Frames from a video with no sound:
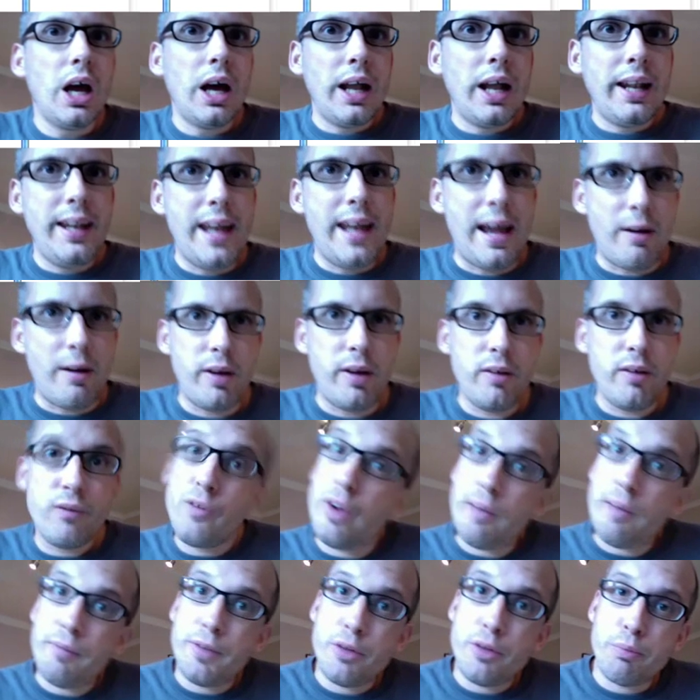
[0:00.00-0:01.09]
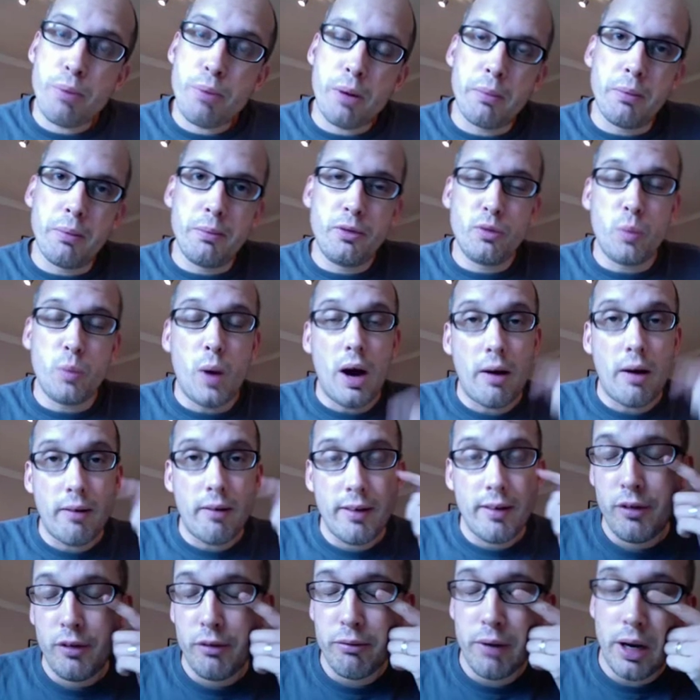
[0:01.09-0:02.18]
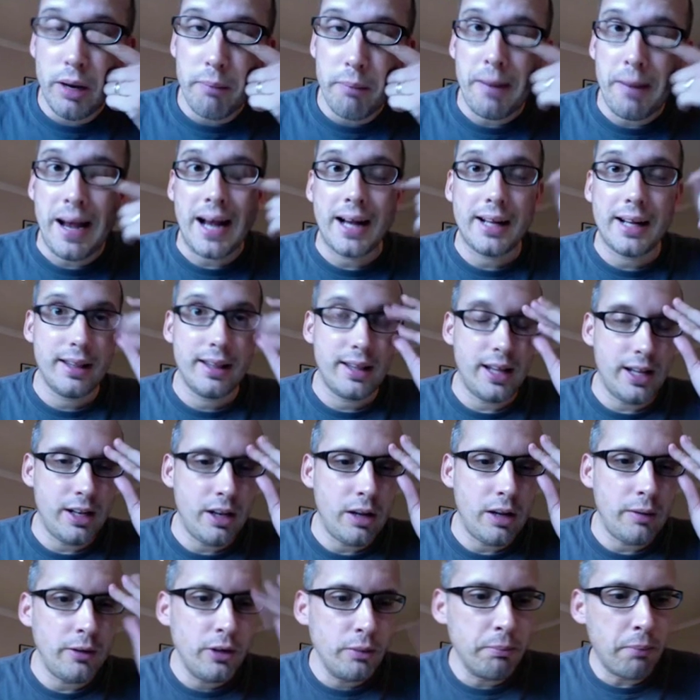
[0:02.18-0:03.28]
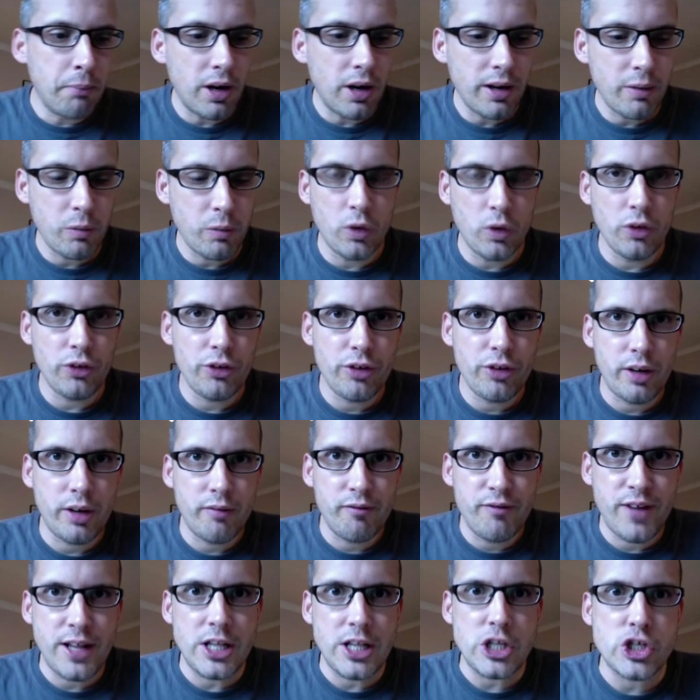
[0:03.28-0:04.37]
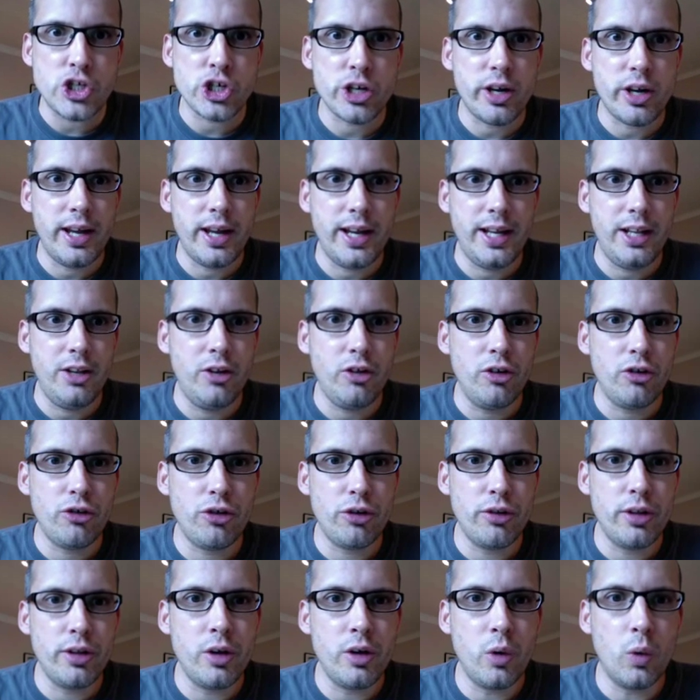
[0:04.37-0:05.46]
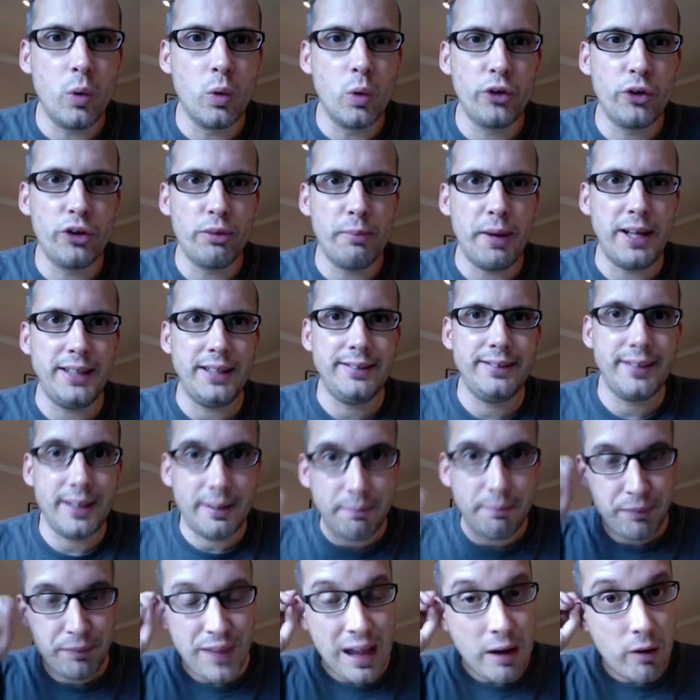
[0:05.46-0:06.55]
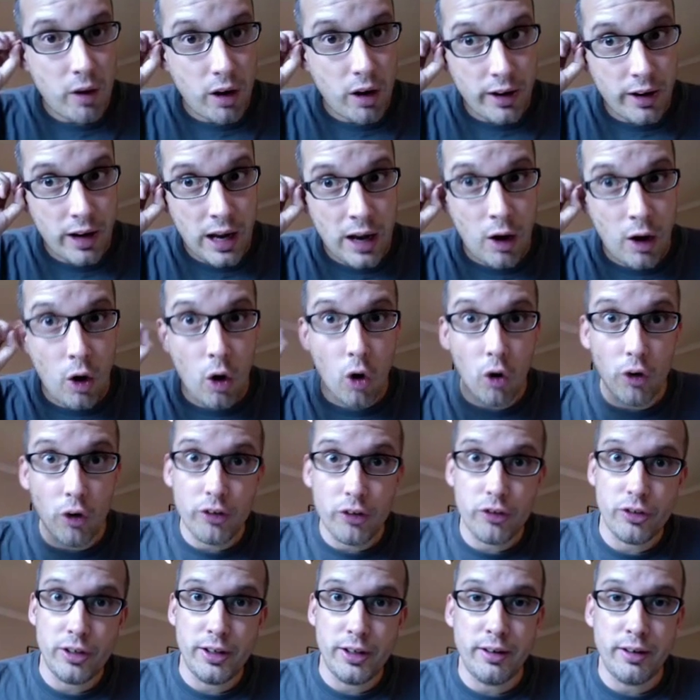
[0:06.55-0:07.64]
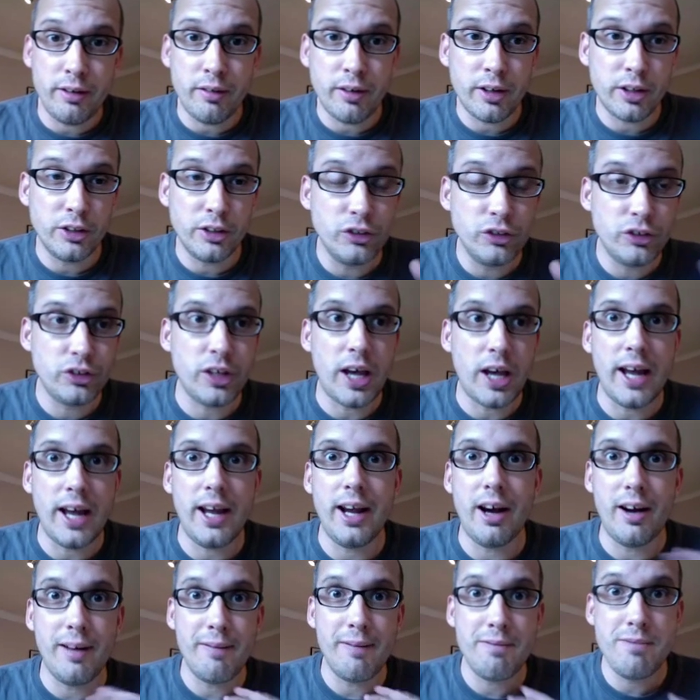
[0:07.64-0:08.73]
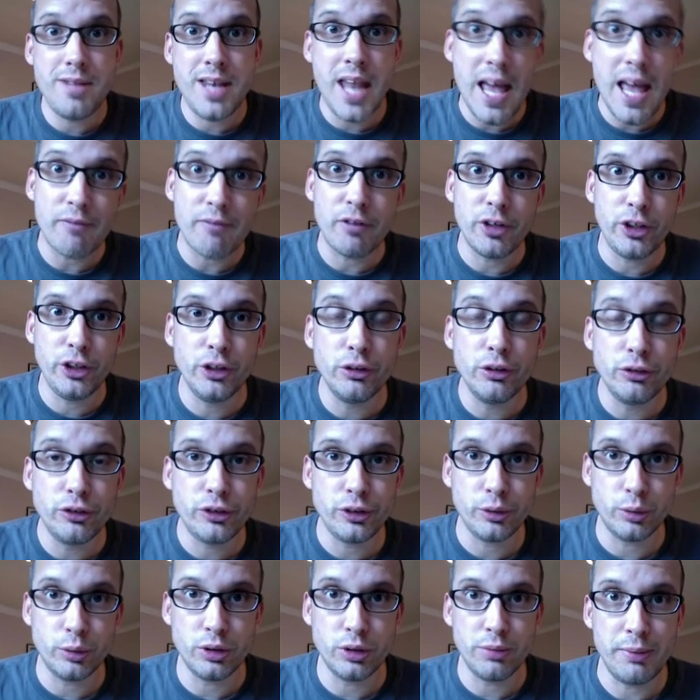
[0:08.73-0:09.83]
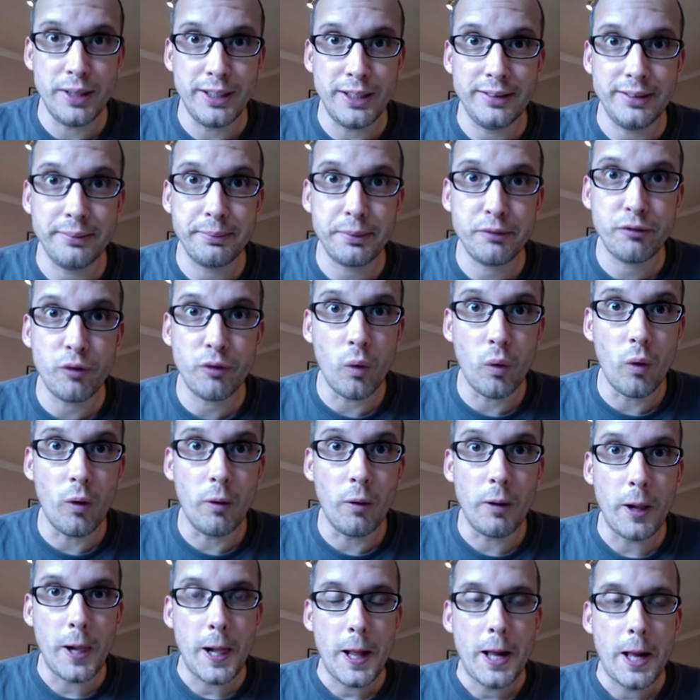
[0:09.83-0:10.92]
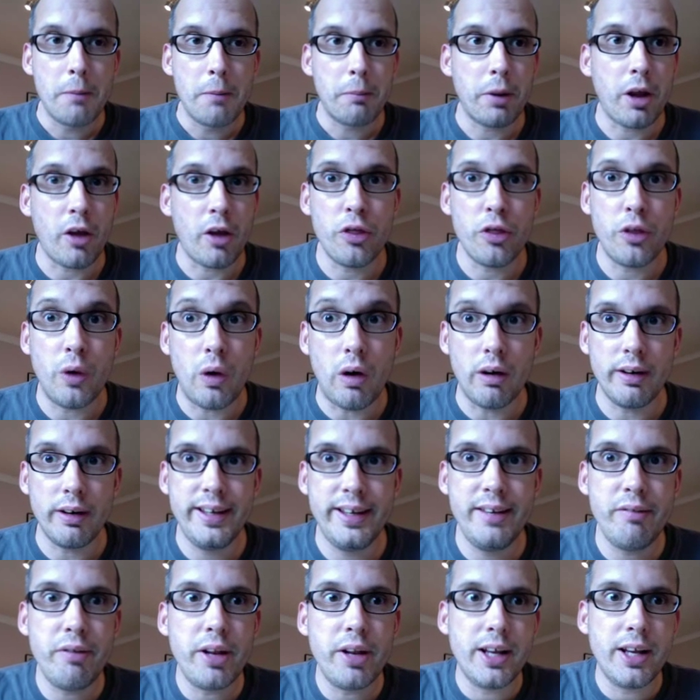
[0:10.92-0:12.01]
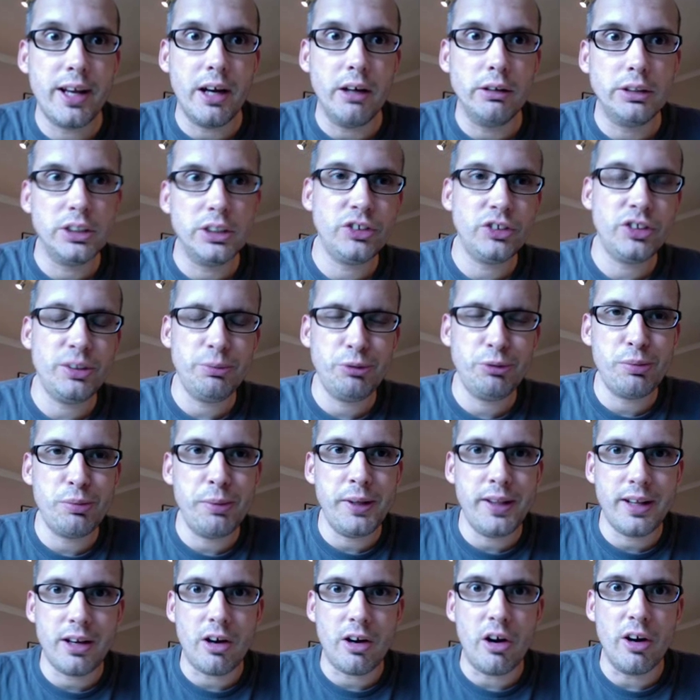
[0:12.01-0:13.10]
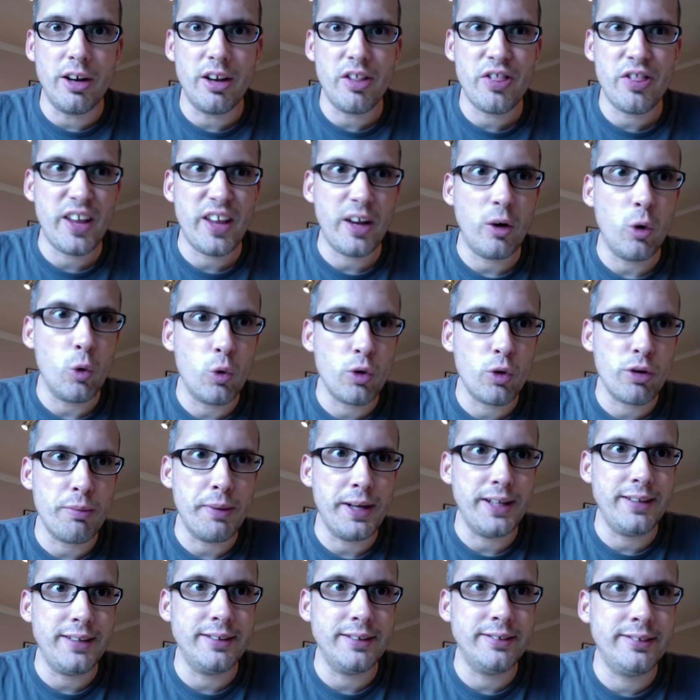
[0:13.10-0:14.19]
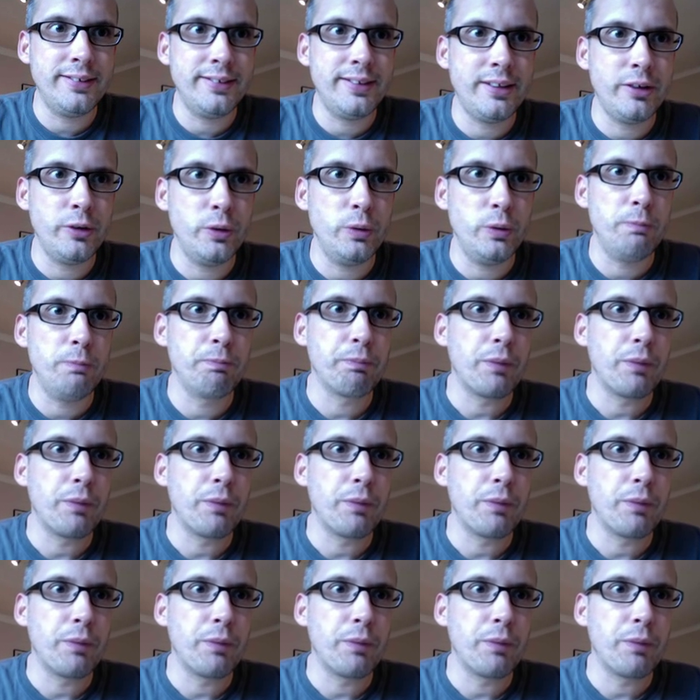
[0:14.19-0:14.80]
Now, if you have this problem as well, and if you run a Mac, then you might want to venture into the automator. Now, I honestly can say I've never used the automator before, but I thought I'll give it a go. This seems to be the kind of thing automators do.